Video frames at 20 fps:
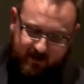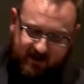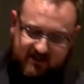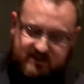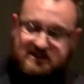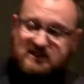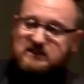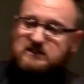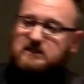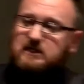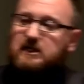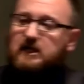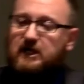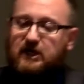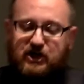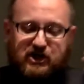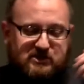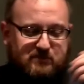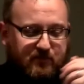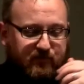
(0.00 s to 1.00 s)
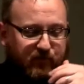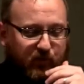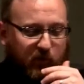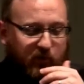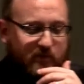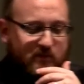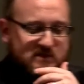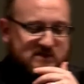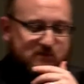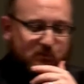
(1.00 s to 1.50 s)
about 60 years
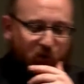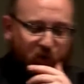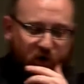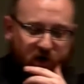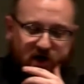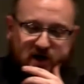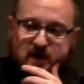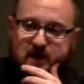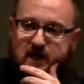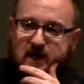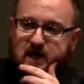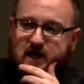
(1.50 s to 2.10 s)
before he was born,